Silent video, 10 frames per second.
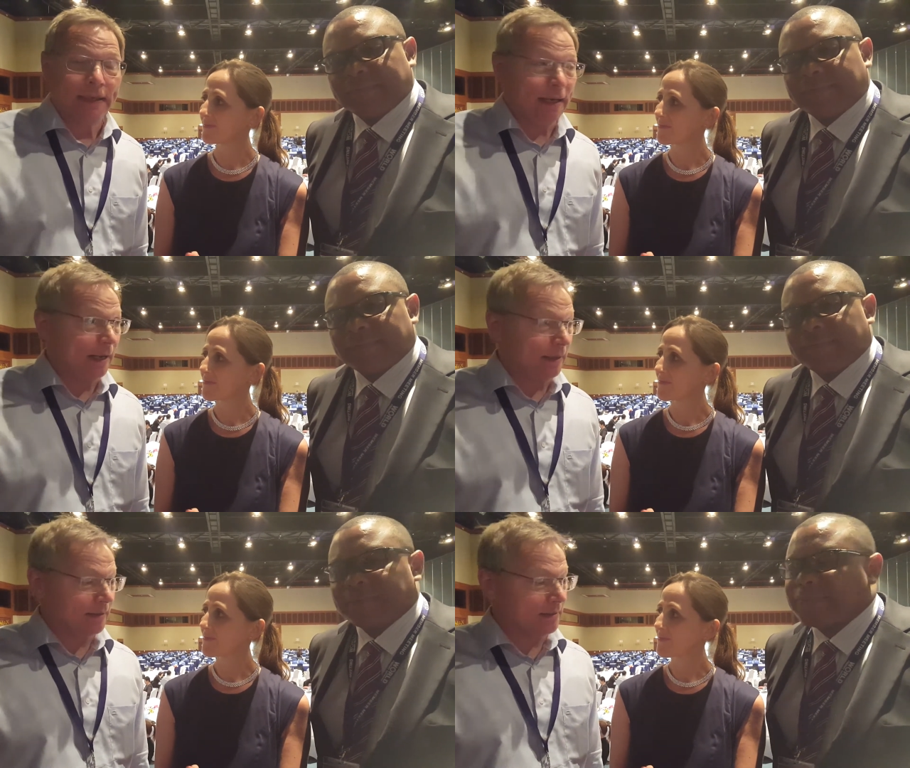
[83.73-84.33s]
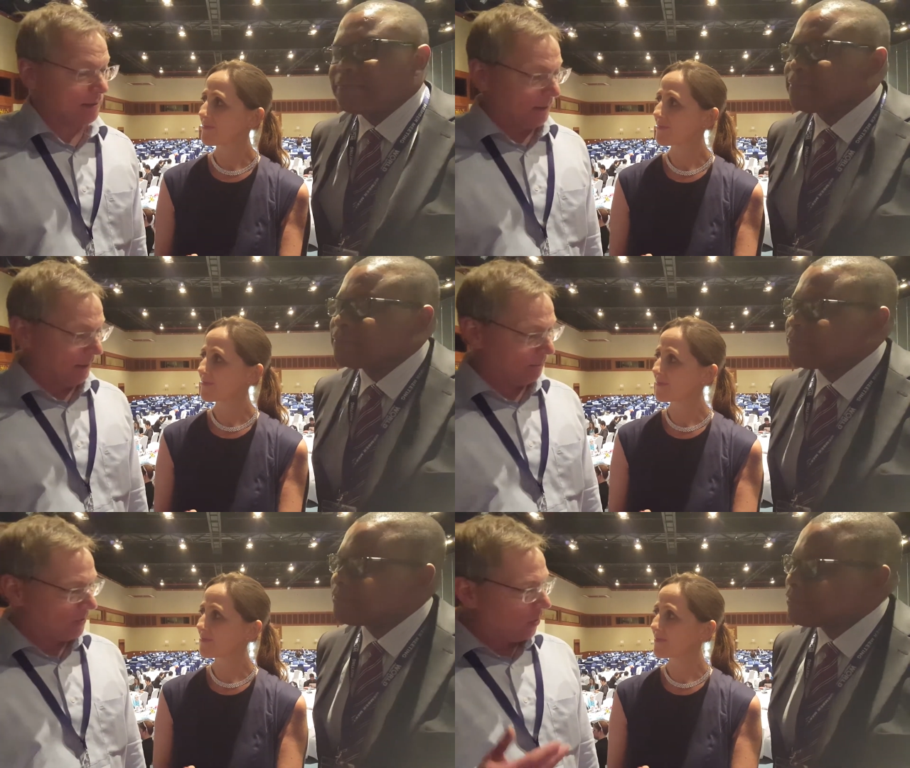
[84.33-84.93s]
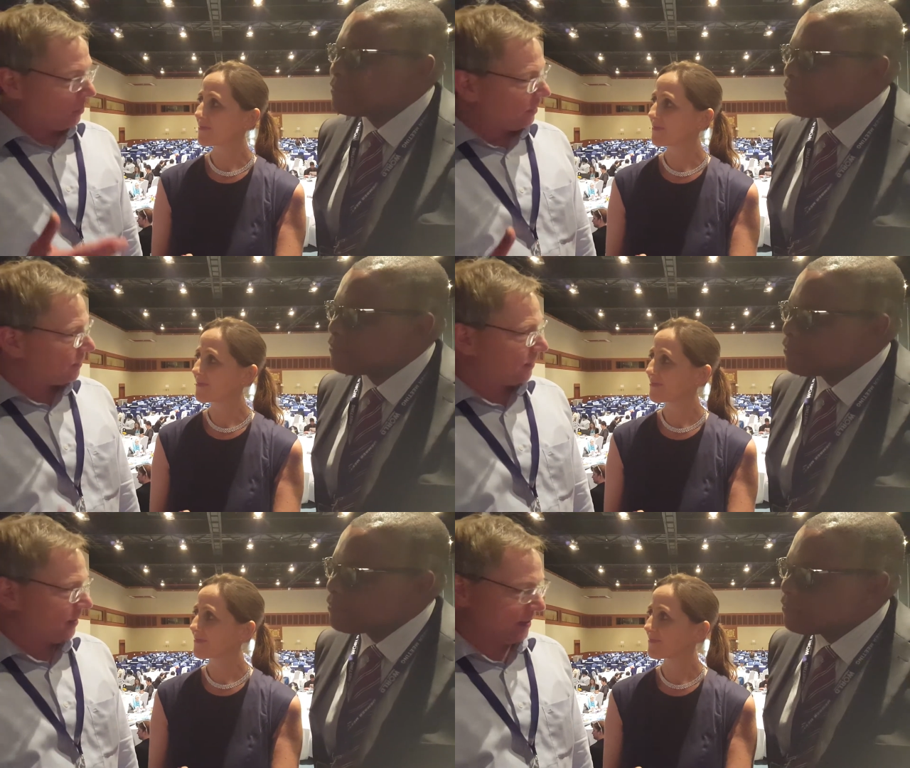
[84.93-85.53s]
Speaker 1: And uh, with
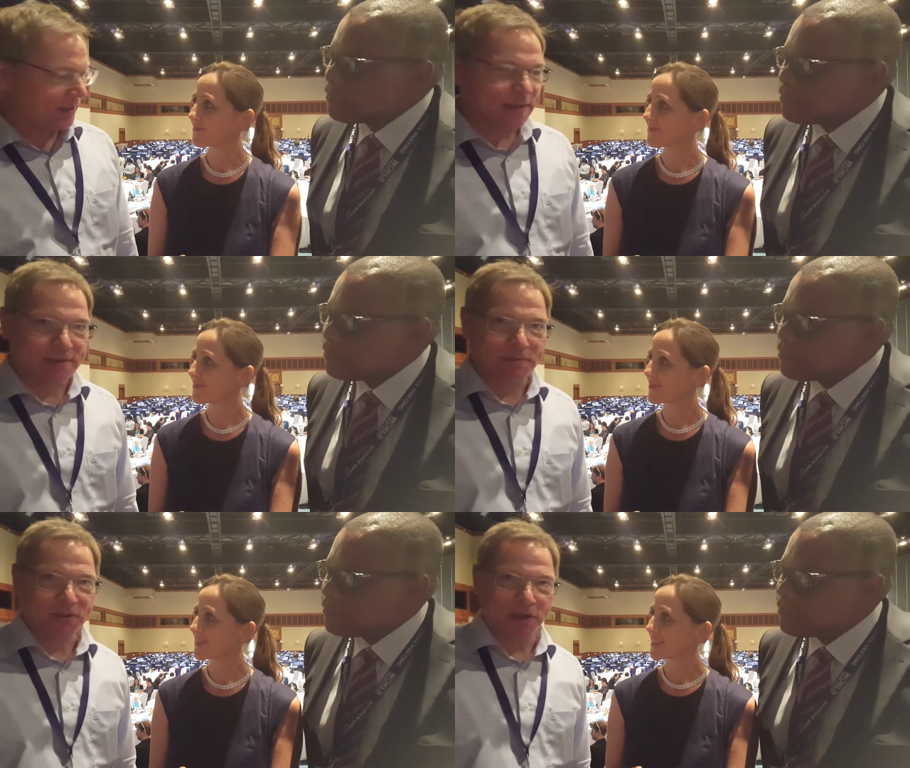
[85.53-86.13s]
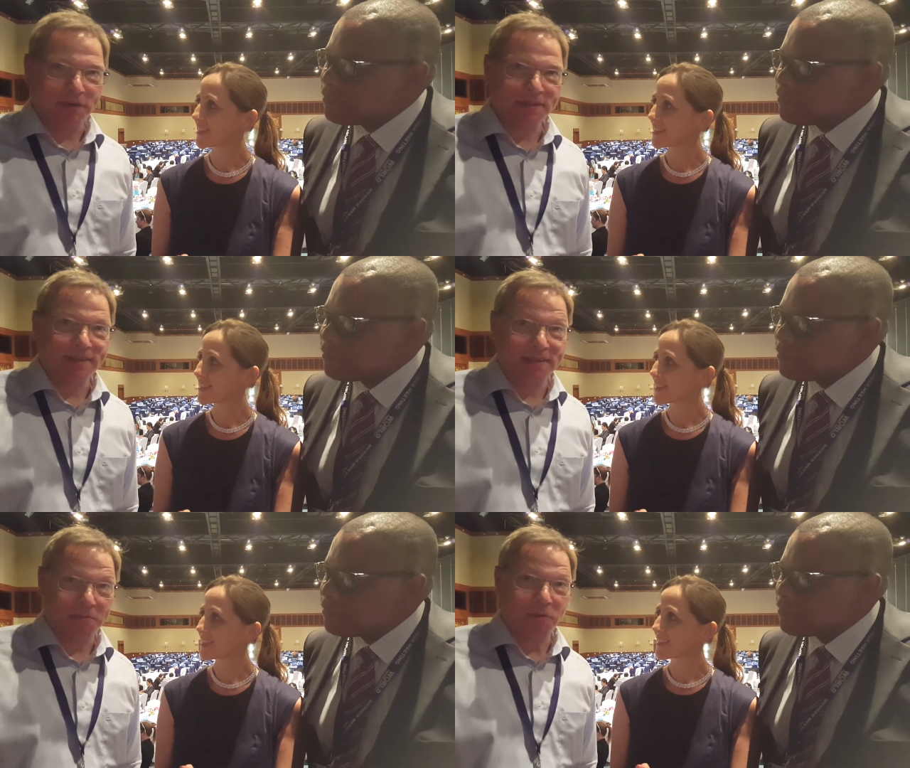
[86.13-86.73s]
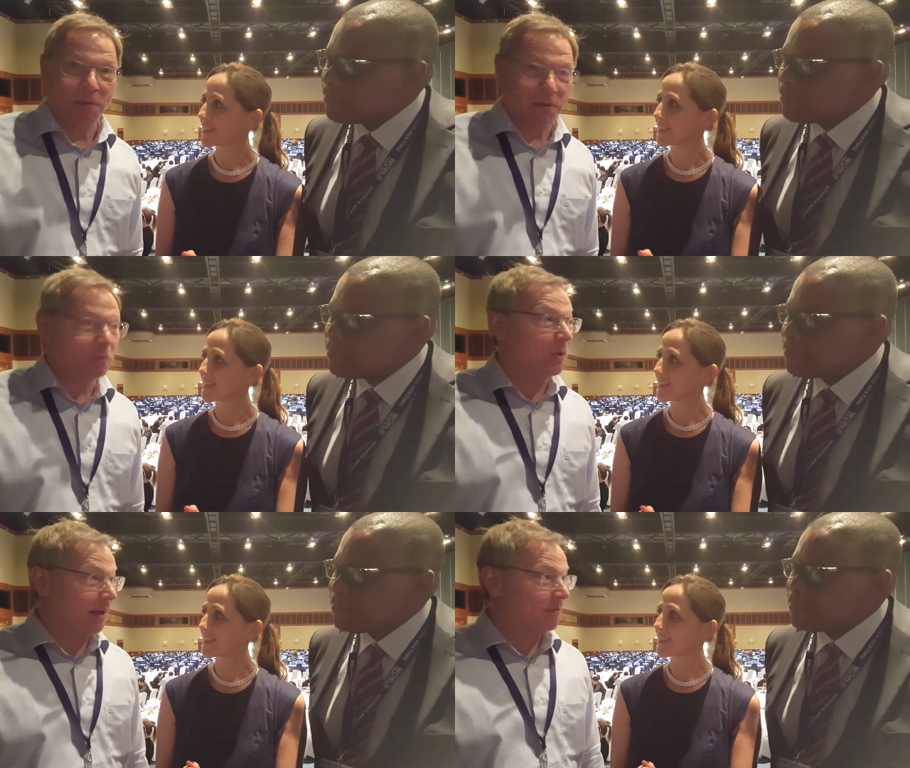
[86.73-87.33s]
uh, custom services in where
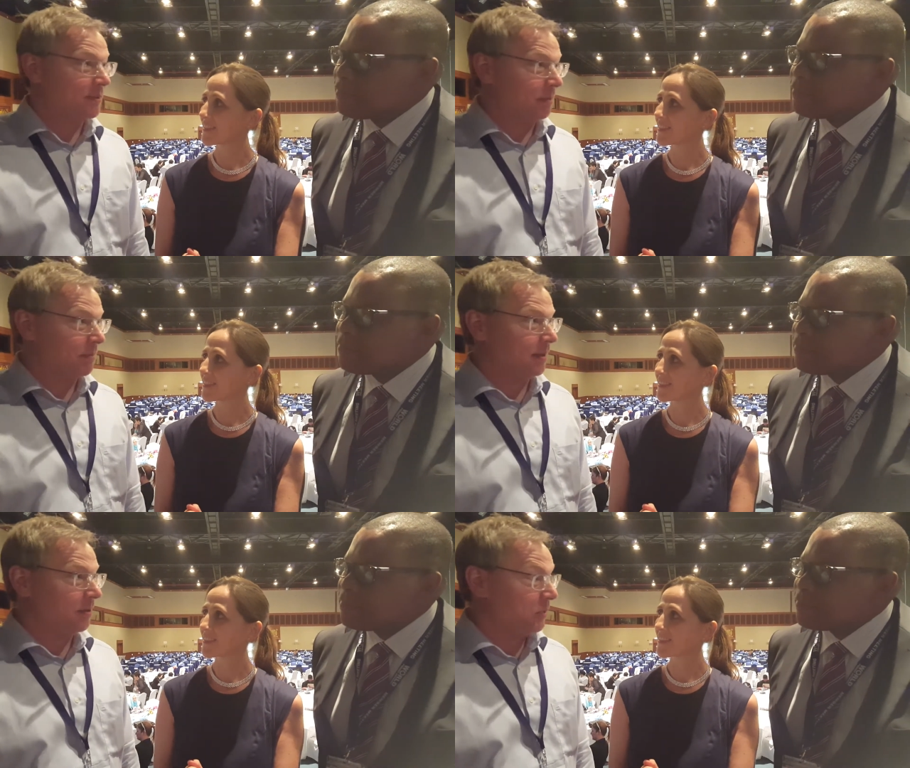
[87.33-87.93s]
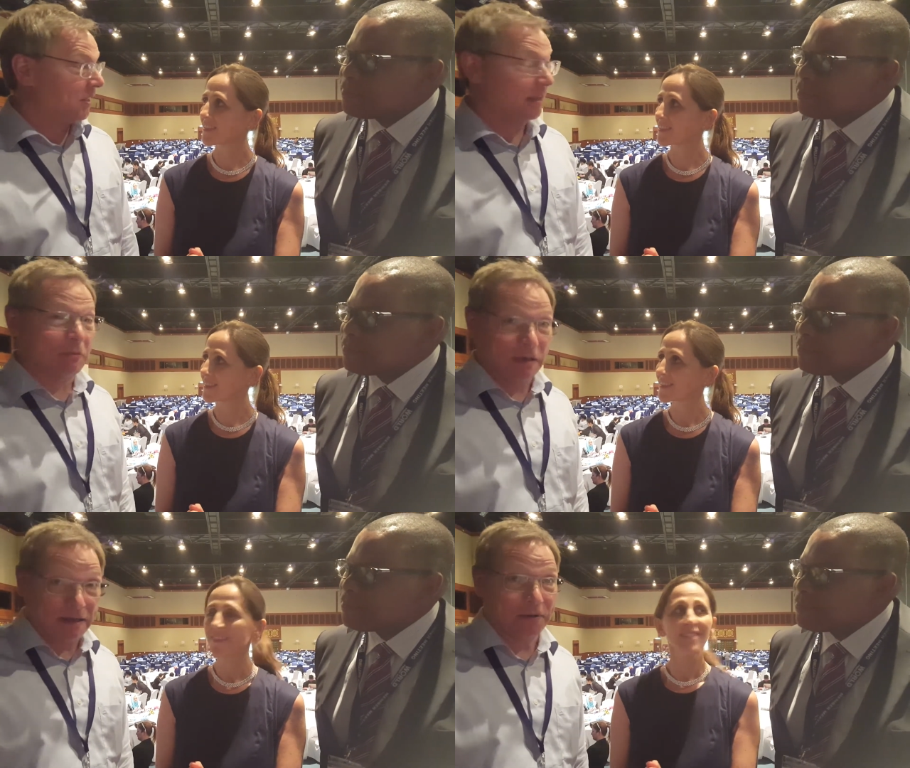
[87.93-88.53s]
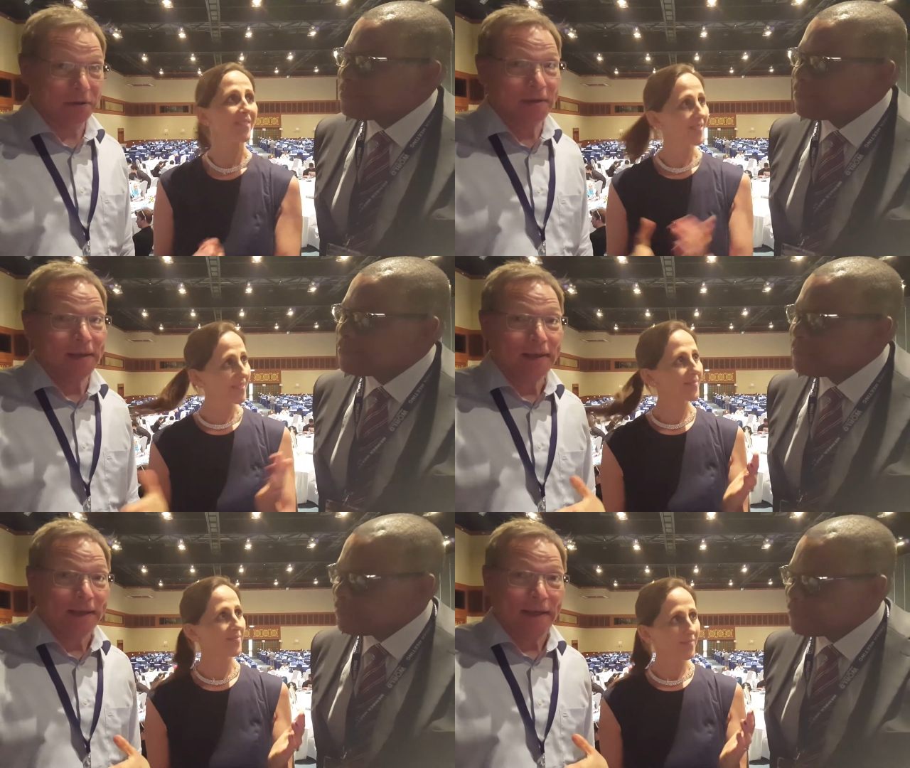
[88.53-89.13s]
we have somebody we can rely on.
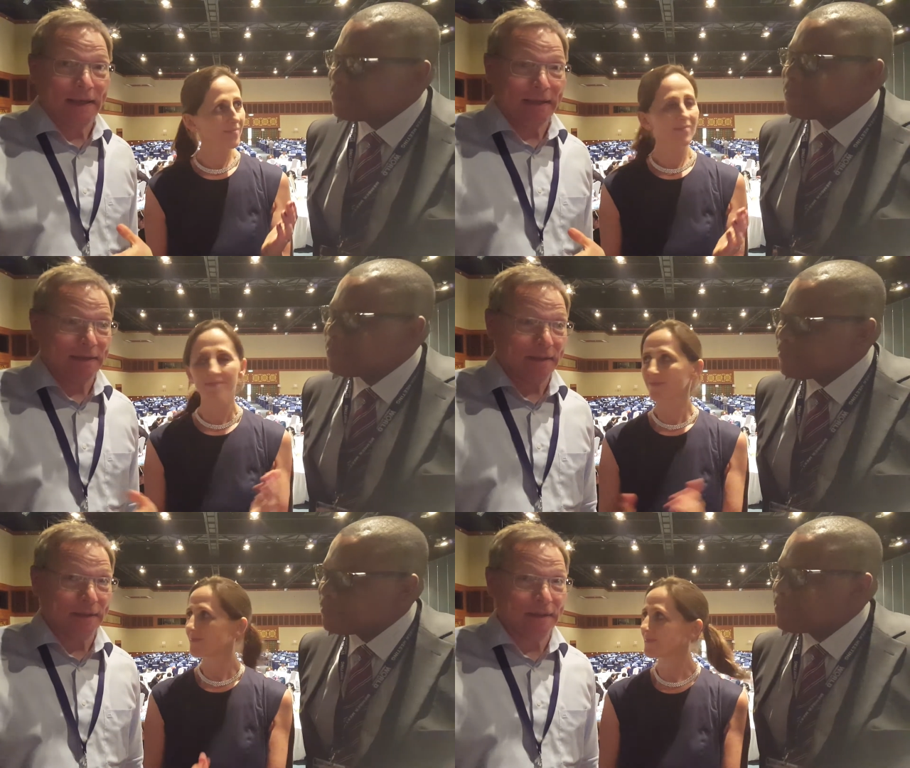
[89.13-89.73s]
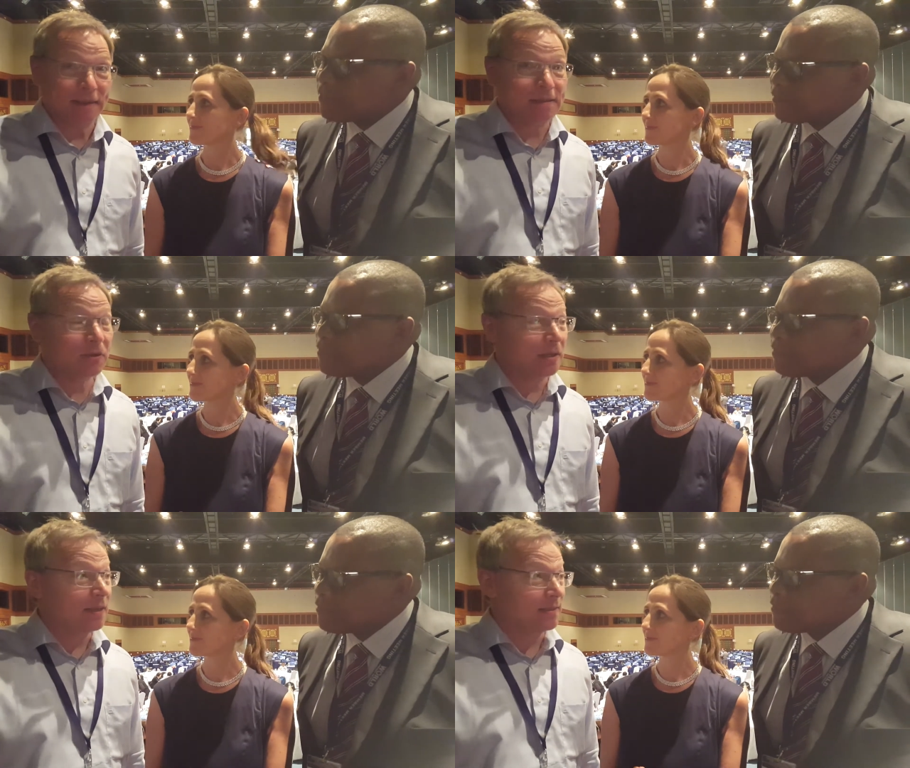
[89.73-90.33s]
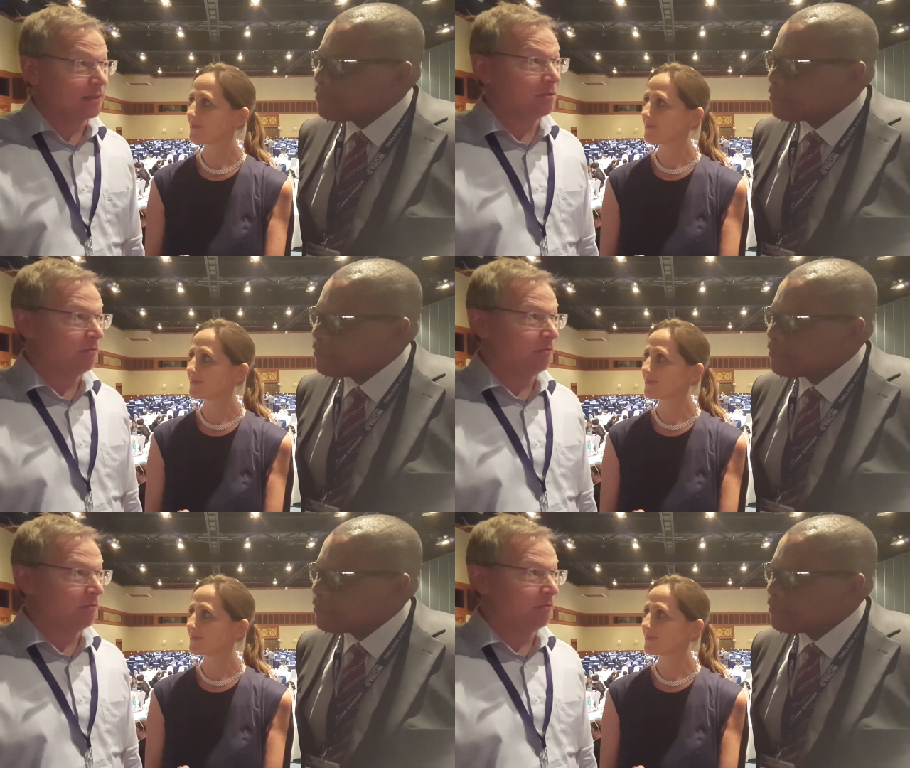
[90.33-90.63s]
And uh, it's not easy to